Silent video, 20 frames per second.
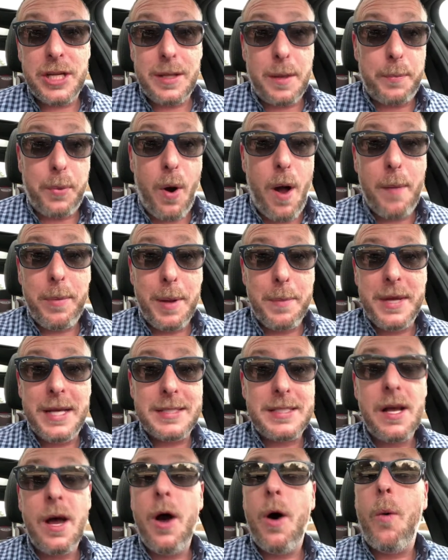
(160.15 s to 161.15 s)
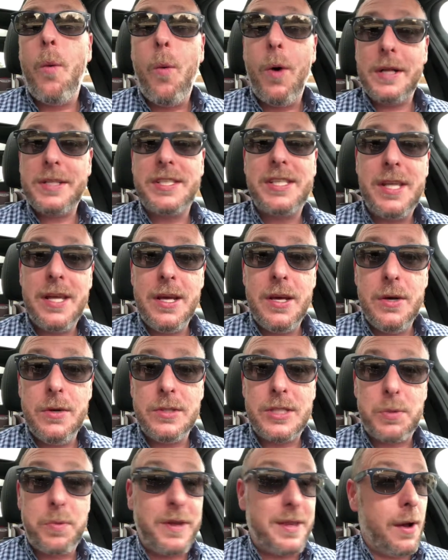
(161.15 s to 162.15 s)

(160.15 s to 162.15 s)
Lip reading: And the problem is, what's the use?